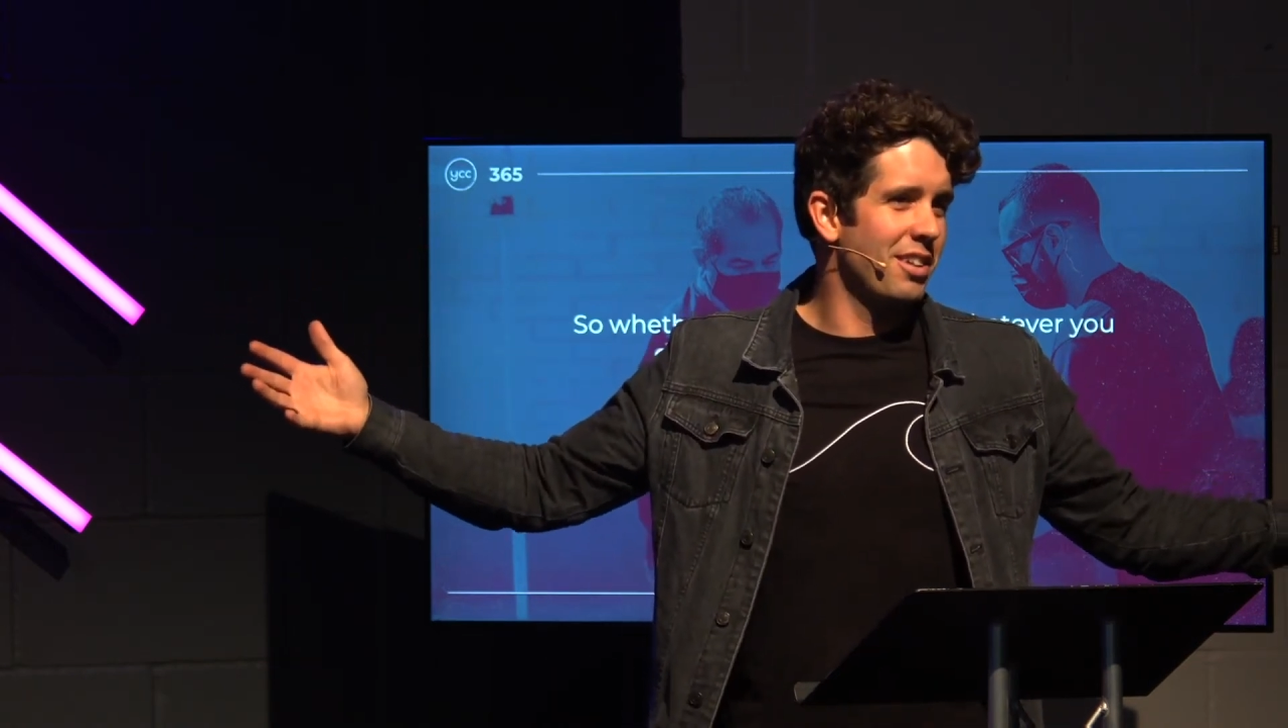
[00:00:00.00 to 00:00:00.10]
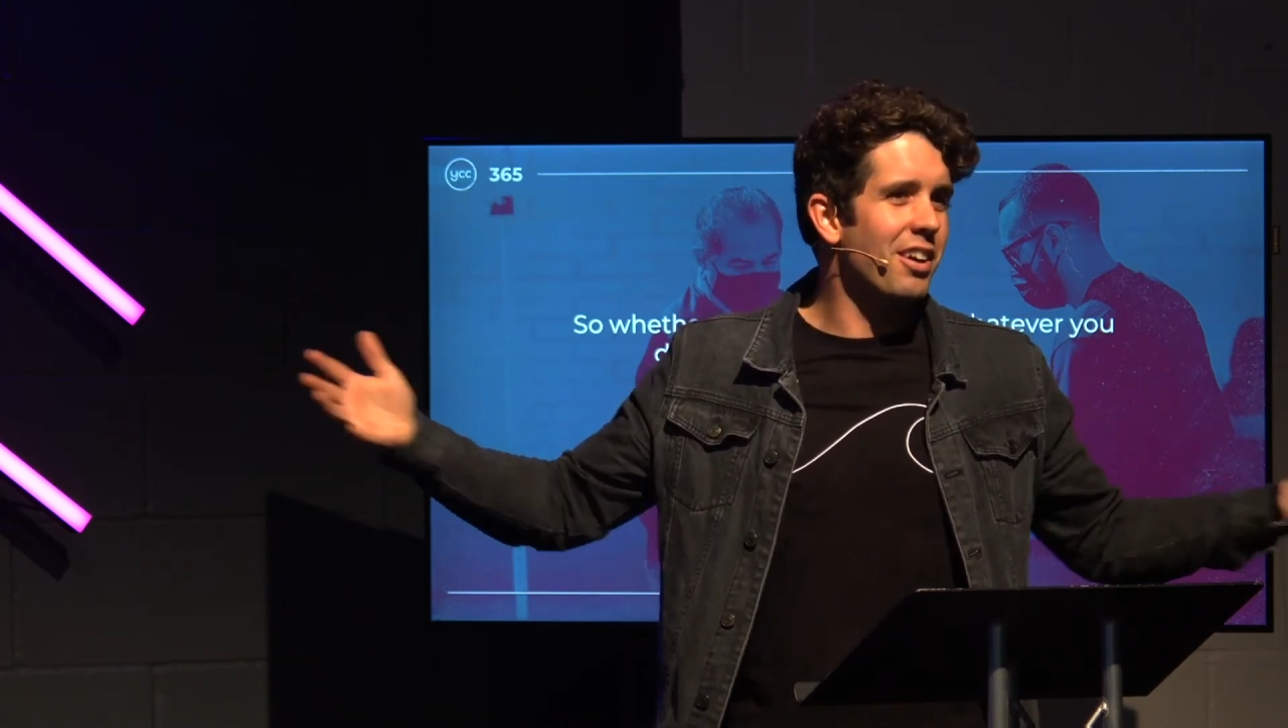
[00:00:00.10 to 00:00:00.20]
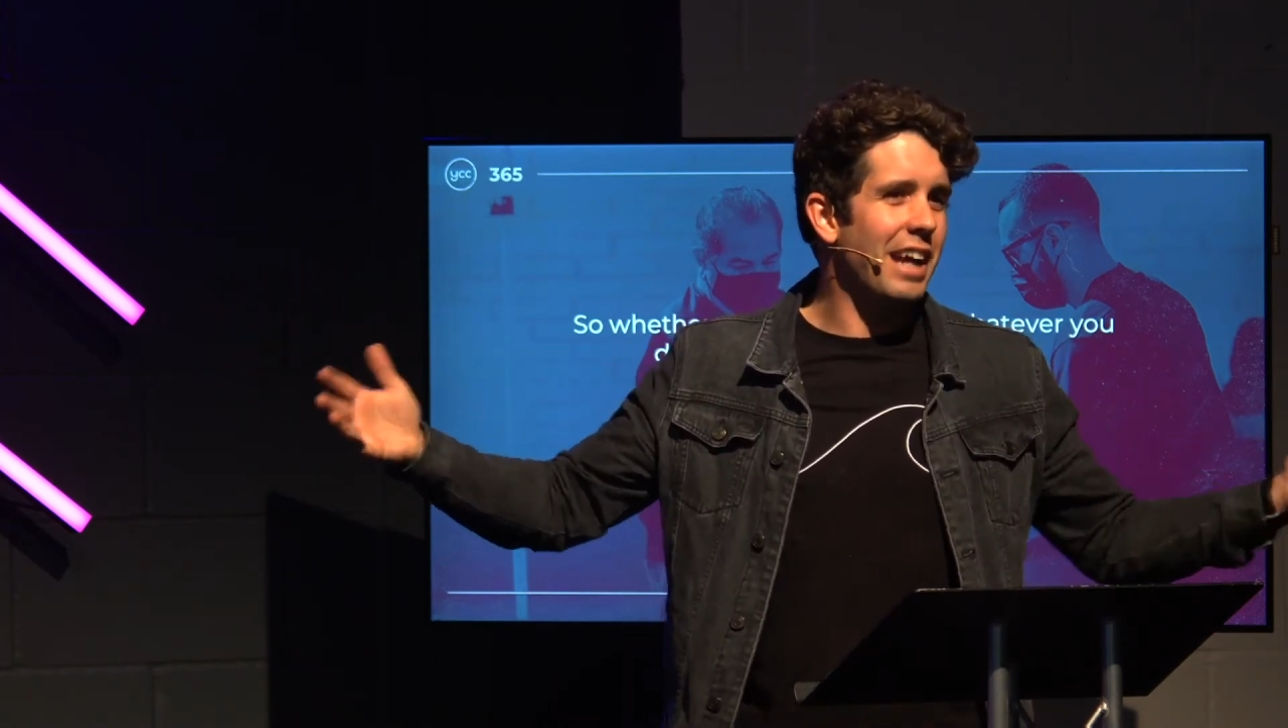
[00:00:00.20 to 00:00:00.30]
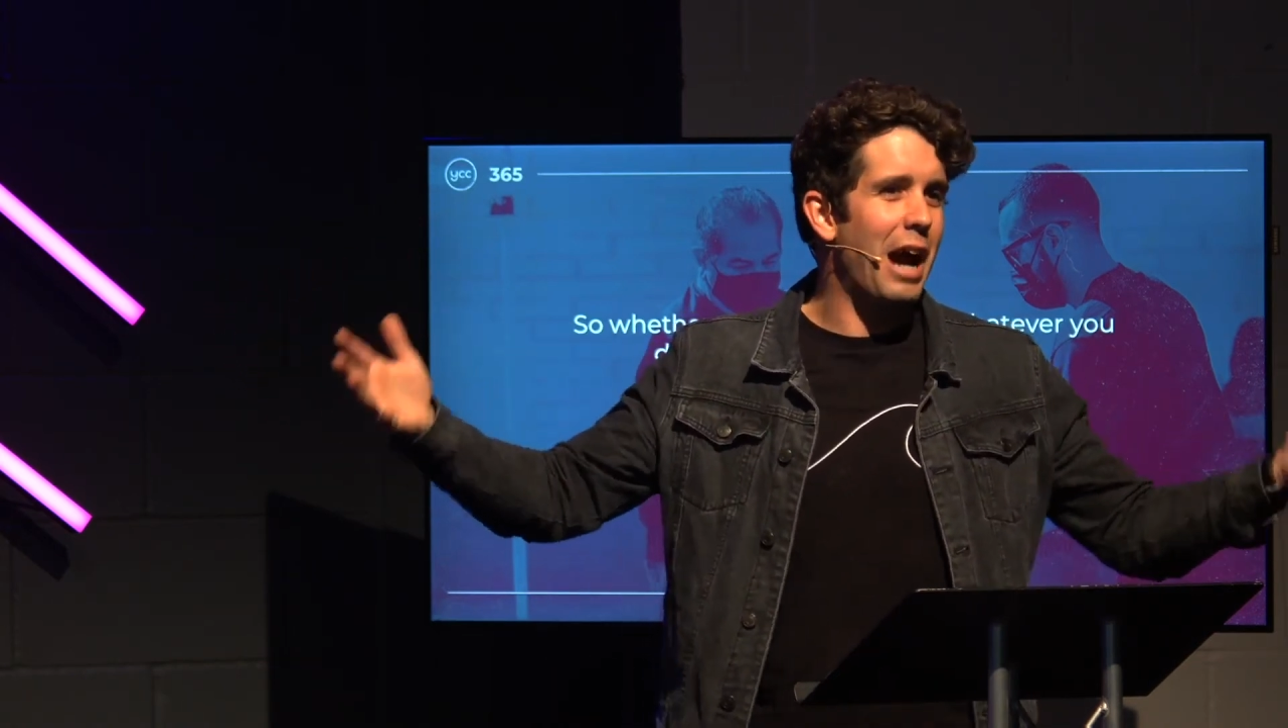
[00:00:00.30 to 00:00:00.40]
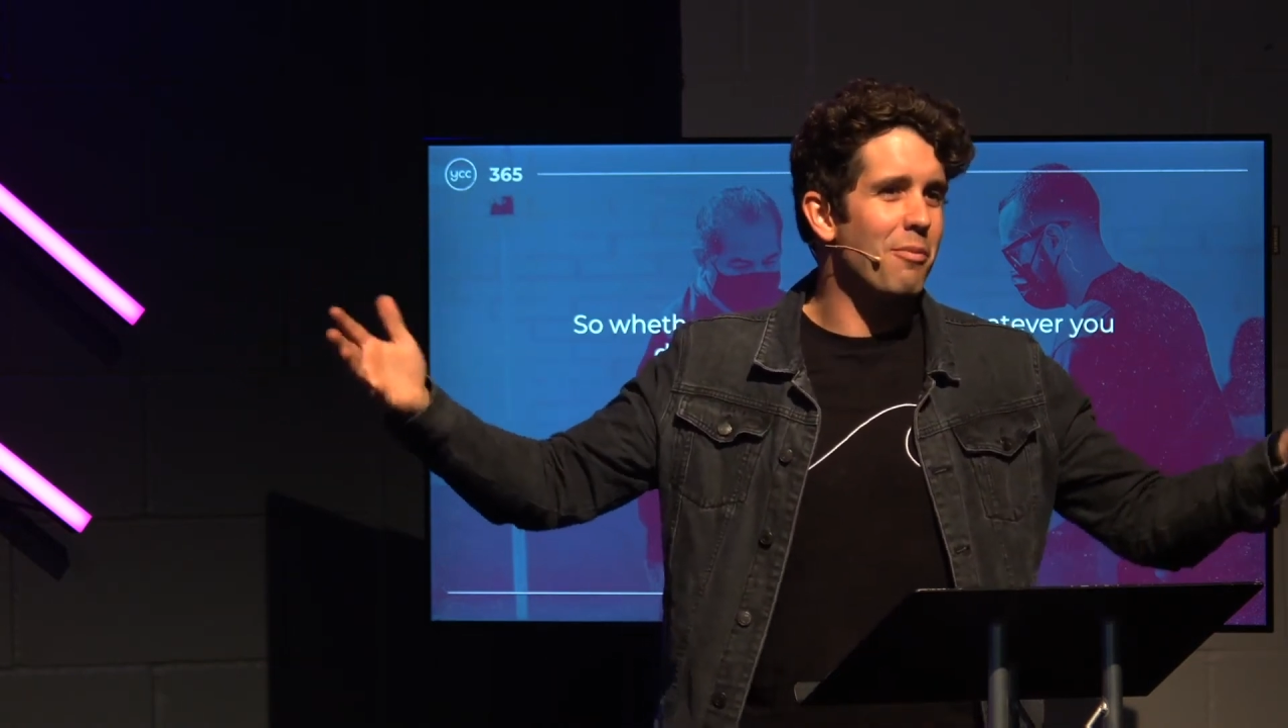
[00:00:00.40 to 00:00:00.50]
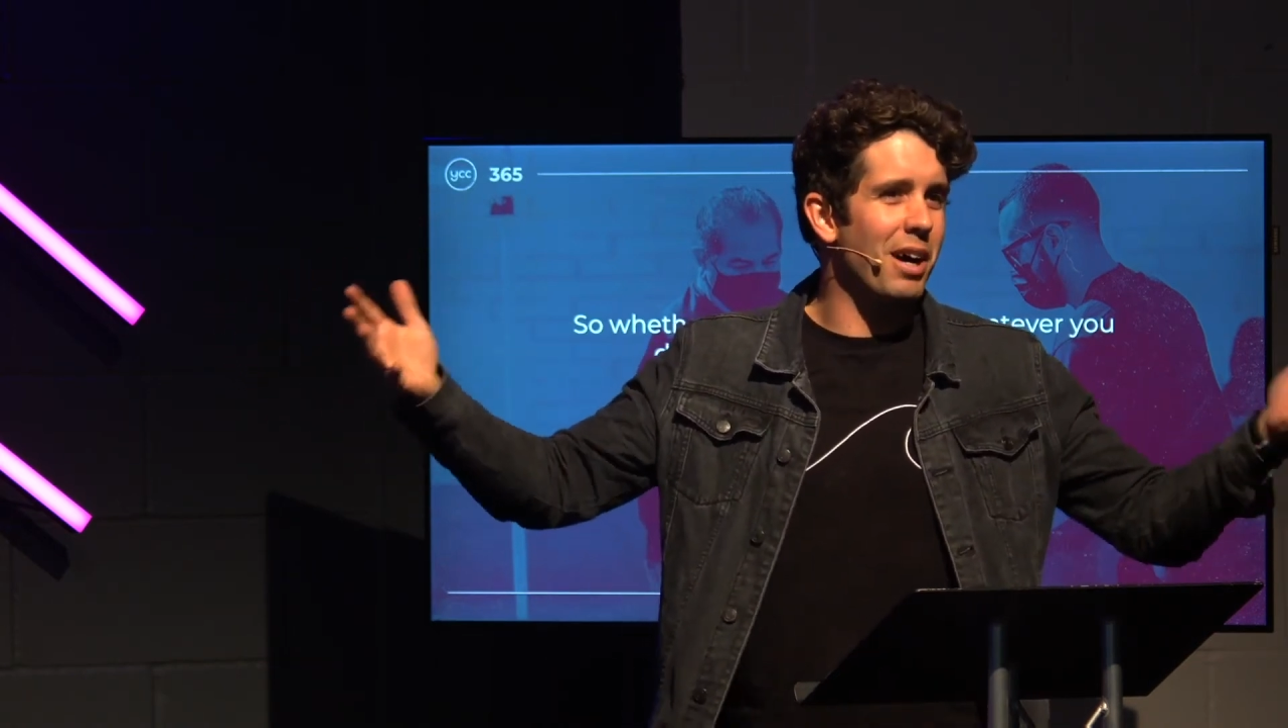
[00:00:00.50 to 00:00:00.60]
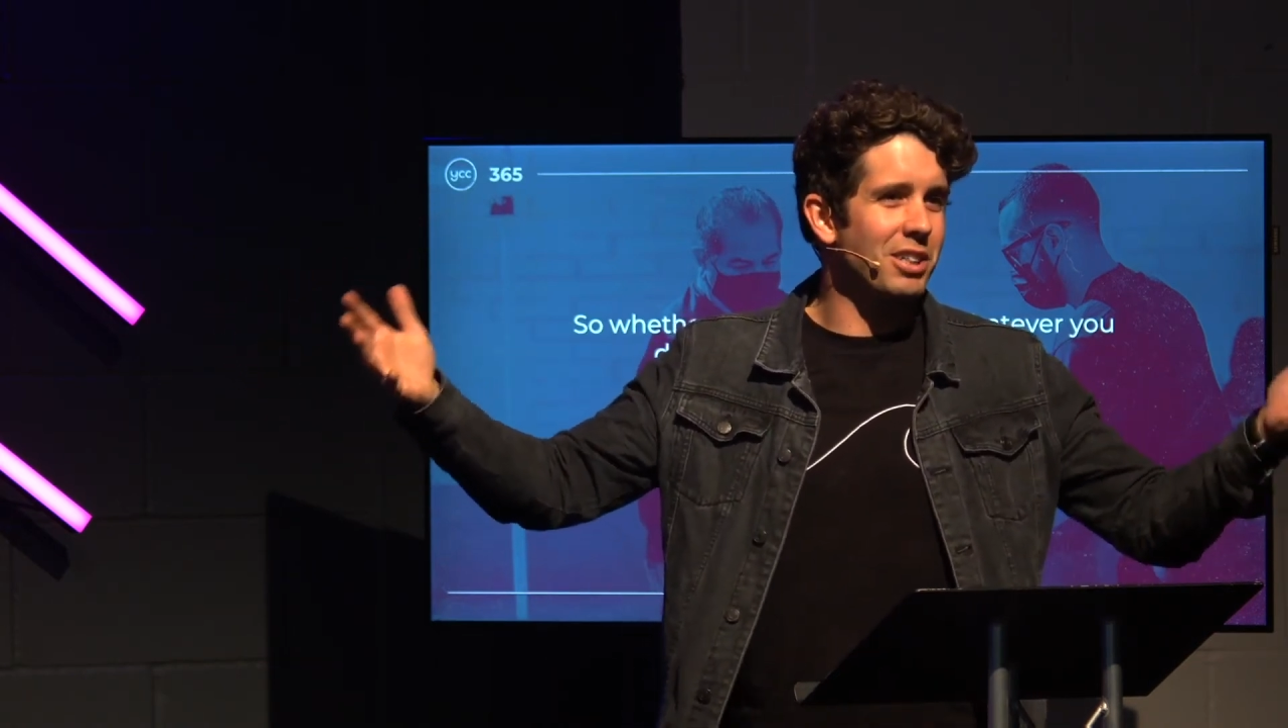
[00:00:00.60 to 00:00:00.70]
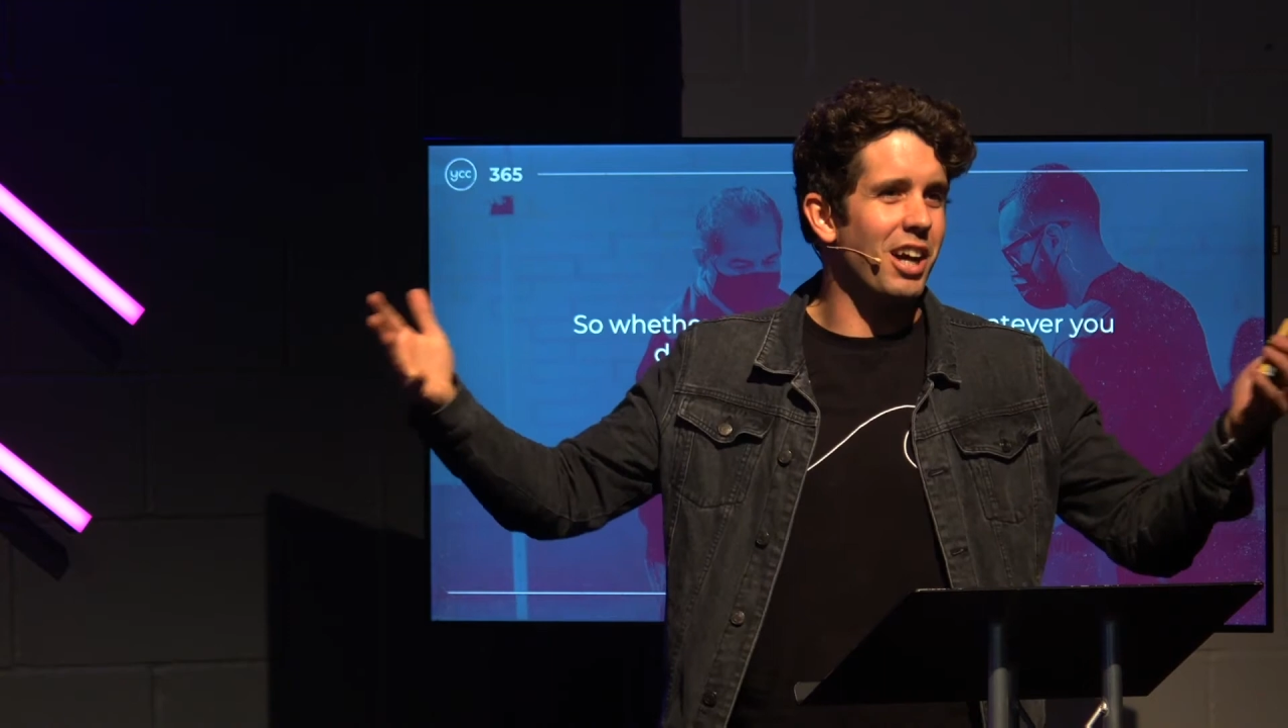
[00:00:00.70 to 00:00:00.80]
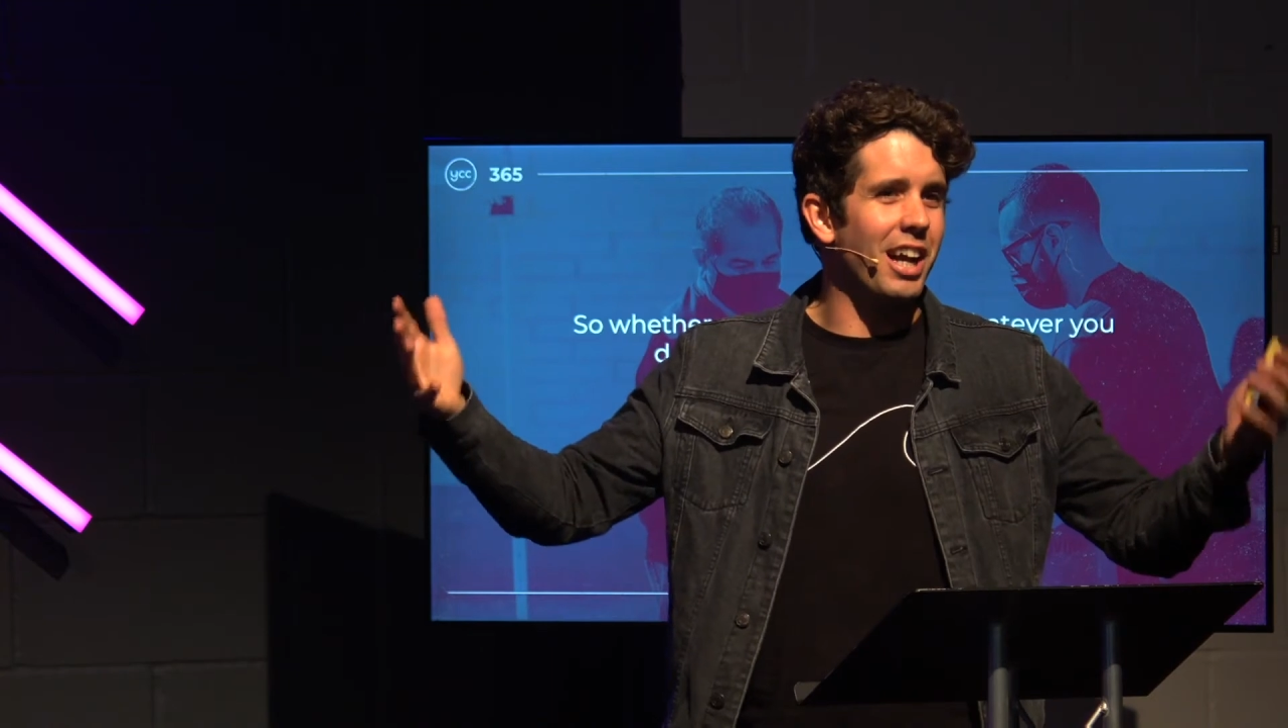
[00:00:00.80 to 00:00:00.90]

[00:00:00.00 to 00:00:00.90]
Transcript: look how much I